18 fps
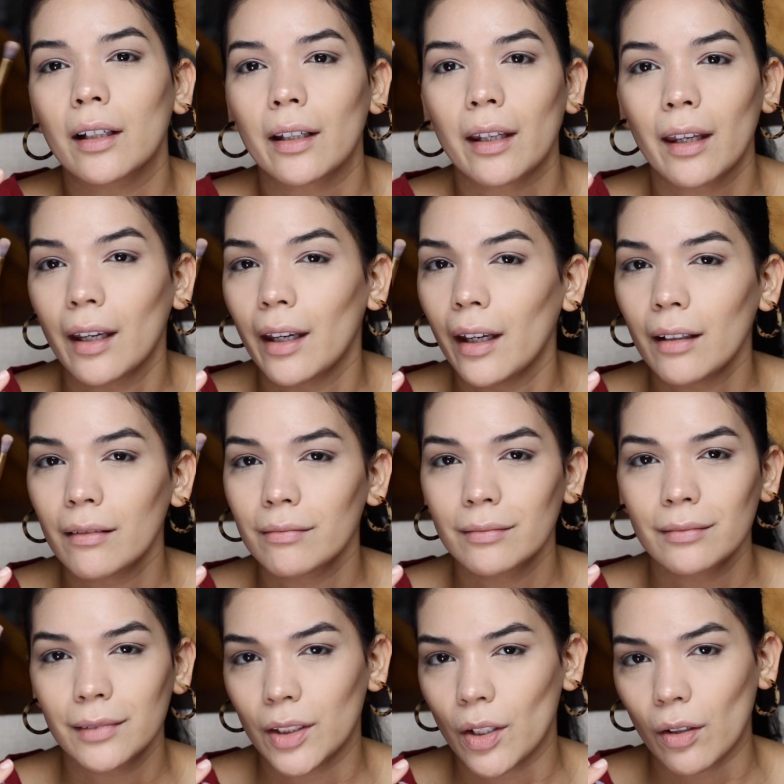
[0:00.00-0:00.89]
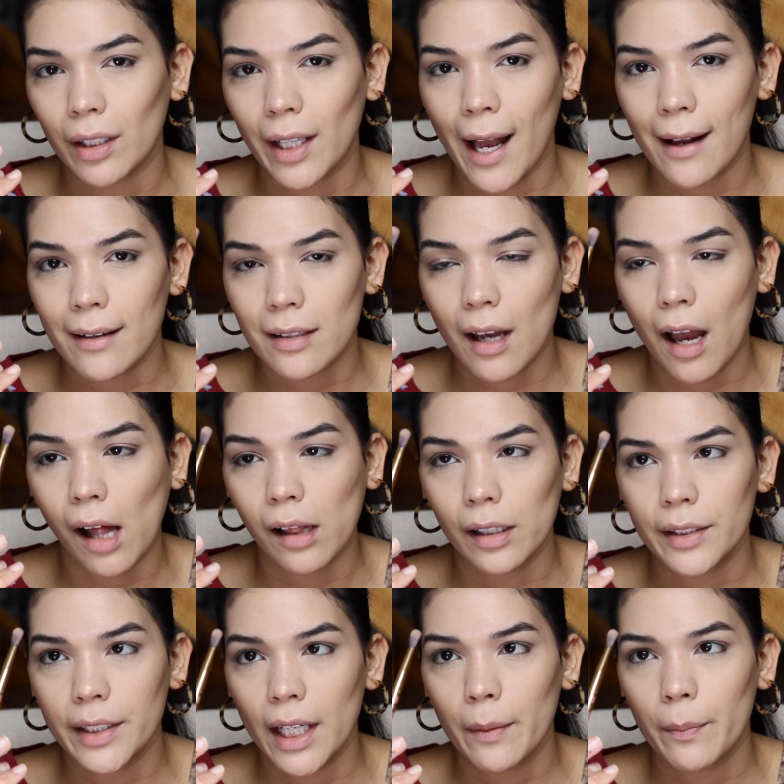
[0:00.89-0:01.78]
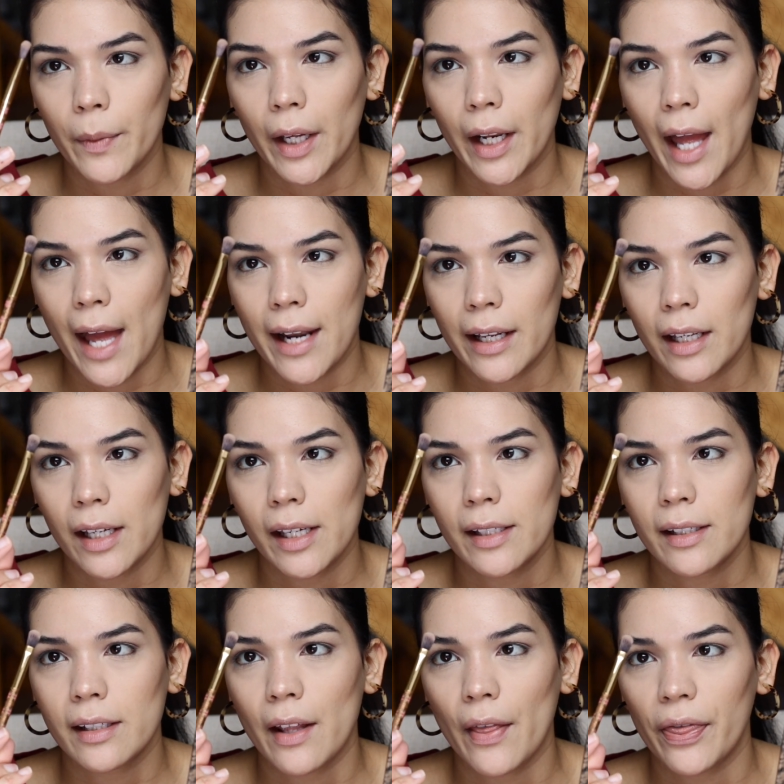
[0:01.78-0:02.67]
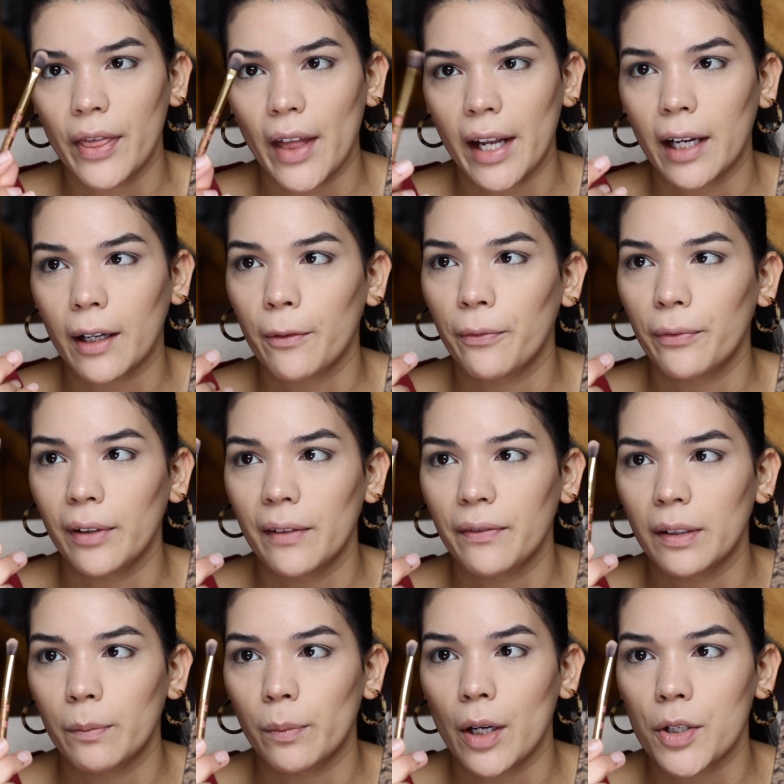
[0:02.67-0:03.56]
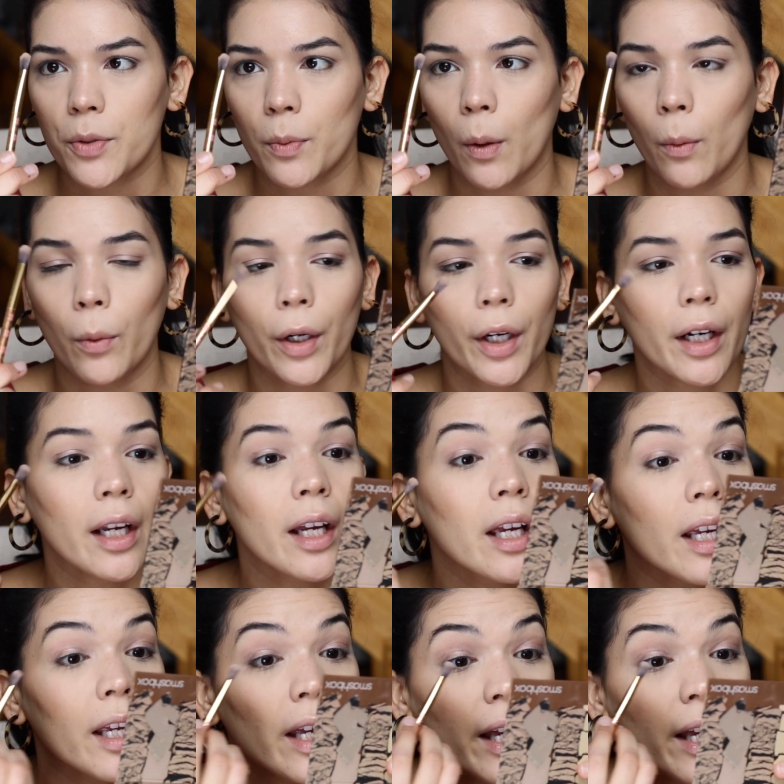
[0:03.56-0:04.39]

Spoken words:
a kit, you know, last holiday, but any synthetic fluffy brush will work.